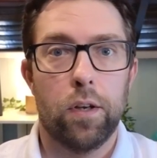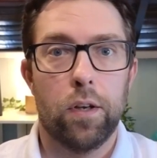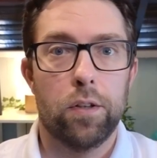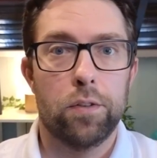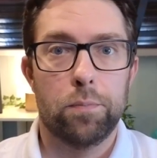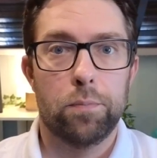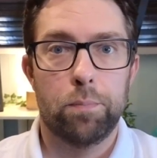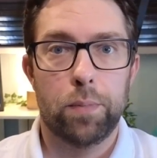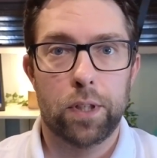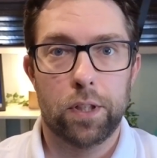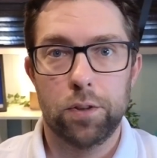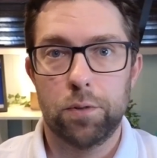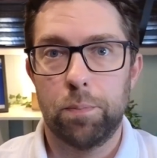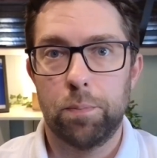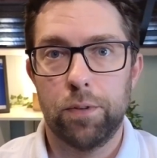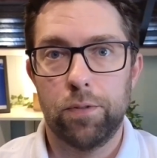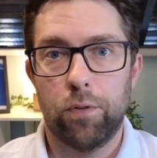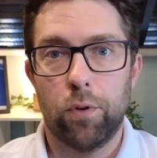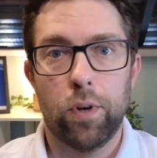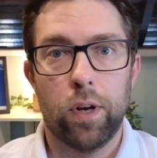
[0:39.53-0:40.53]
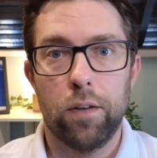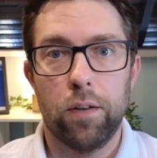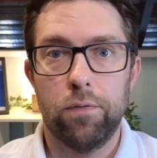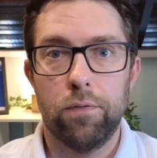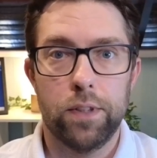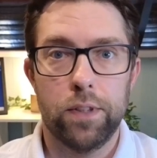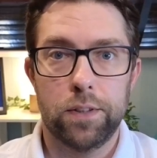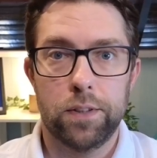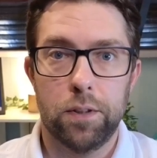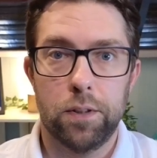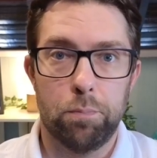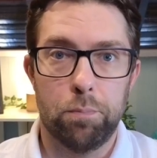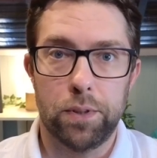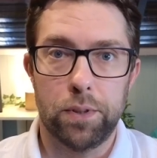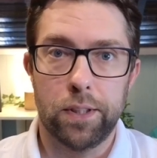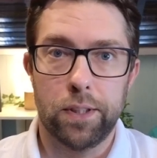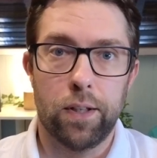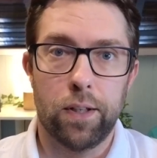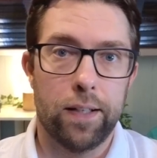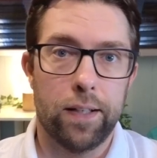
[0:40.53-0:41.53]
Because before I visited
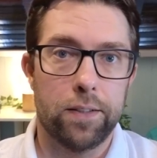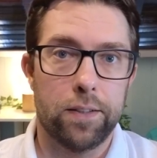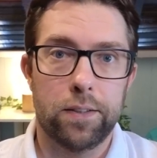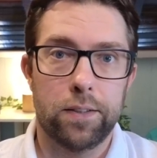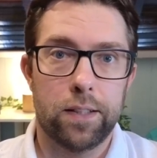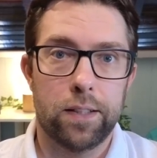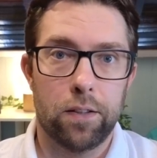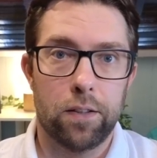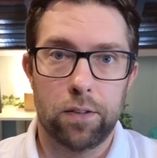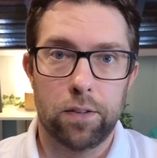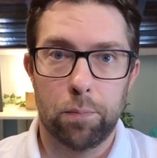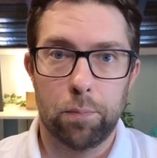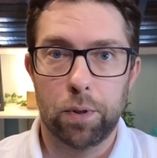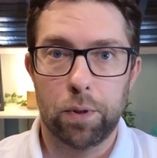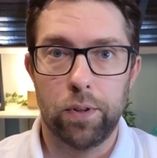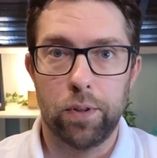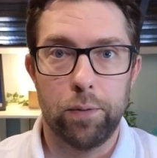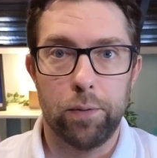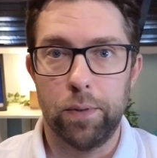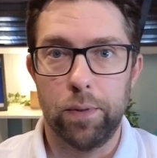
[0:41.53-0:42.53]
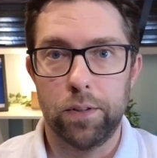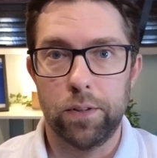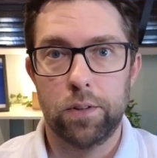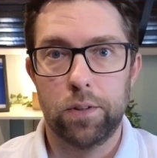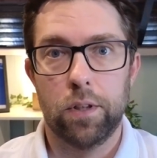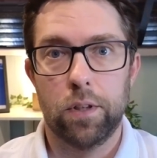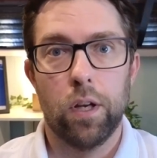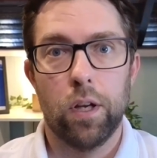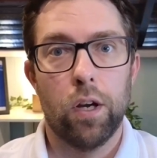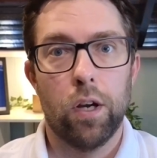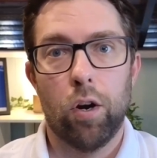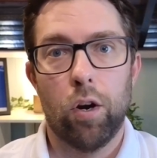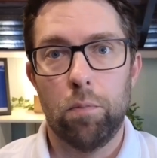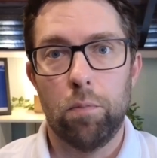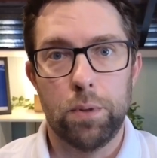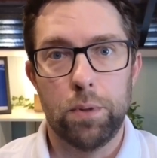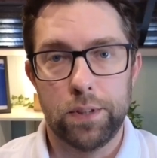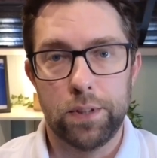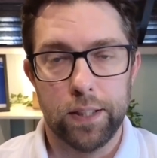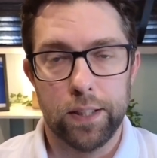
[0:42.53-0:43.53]
Brazil, I had a stereotypical image of
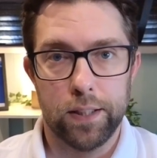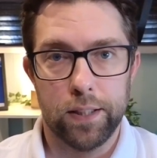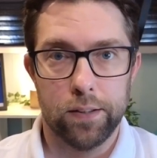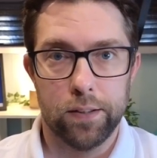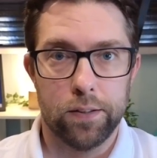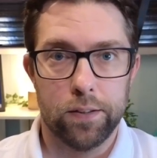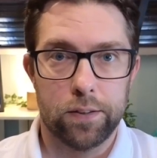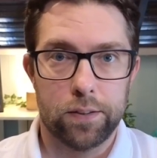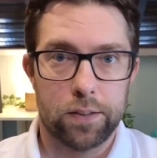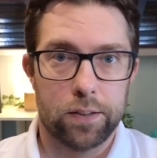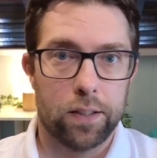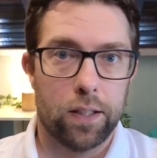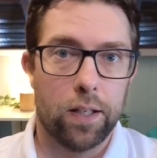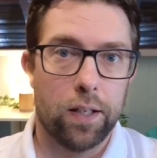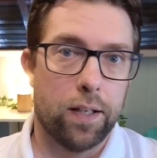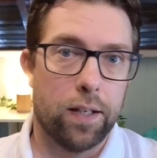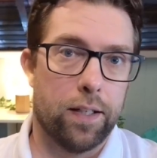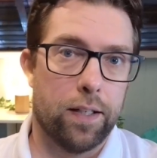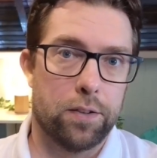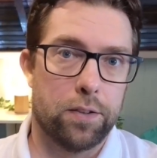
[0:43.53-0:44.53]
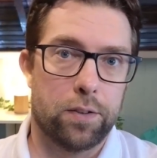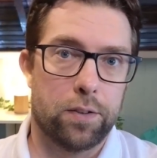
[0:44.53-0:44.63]
Brazilians as